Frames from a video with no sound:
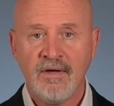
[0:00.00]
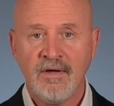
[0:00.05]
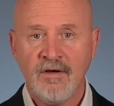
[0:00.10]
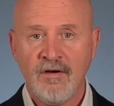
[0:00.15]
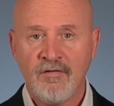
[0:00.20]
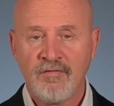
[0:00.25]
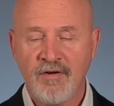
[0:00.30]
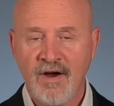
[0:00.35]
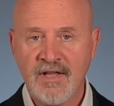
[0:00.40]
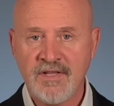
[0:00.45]

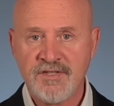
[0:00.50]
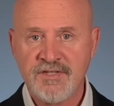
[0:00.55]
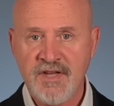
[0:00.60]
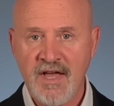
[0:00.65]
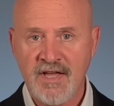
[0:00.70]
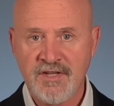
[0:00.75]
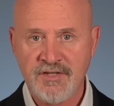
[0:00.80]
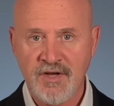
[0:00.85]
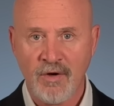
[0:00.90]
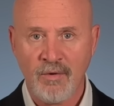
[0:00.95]
Friends,
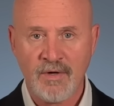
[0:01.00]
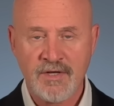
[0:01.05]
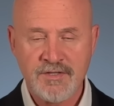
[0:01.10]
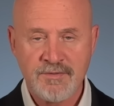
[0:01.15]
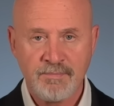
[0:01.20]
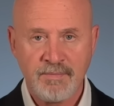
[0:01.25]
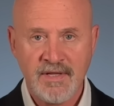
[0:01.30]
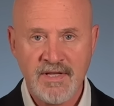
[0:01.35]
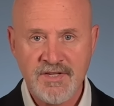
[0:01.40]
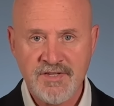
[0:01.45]
as always,
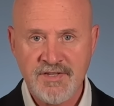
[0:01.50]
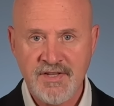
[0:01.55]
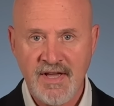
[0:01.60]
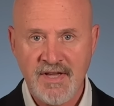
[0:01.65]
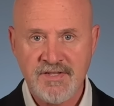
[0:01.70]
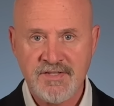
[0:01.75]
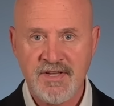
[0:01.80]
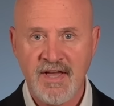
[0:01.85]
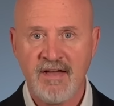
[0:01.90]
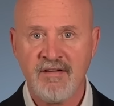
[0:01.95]
please stay
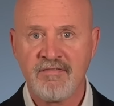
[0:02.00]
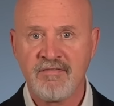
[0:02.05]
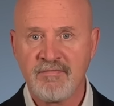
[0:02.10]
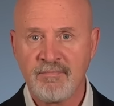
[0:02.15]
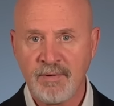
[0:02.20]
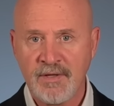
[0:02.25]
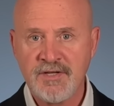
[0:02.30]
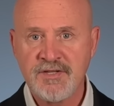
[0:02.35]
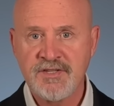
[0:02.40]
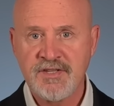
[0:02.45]
safe,
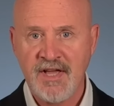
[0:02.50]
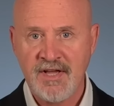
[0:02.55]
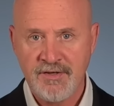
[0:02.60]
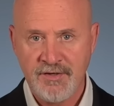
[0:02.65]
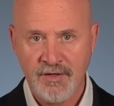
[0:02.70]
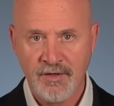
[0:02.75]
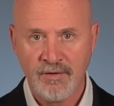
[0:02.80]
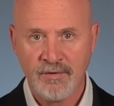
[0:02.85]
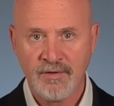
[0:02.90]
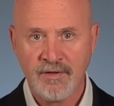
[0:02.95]
please stay
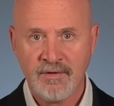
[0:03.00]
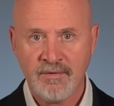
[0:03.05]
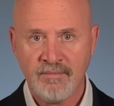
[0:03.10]
tuned,